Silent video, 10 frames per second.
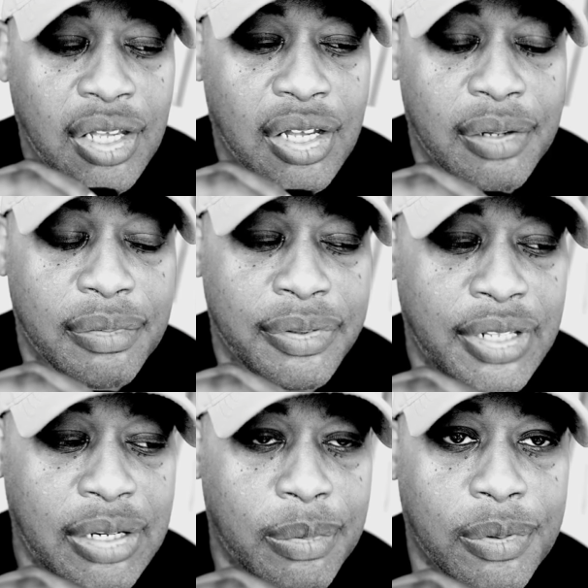Uh,
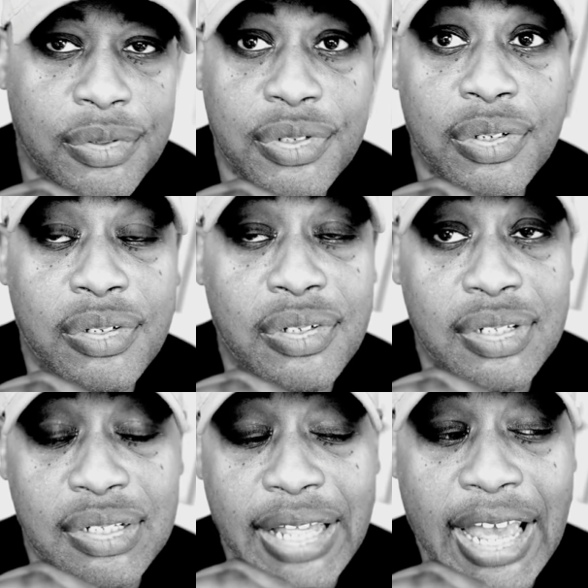neighbors are
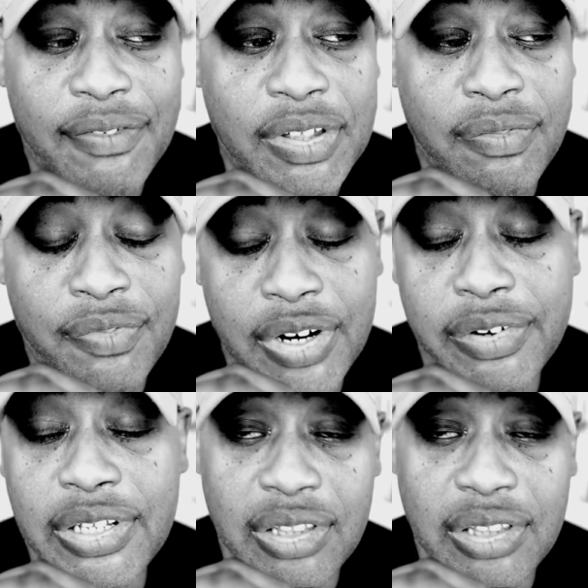having very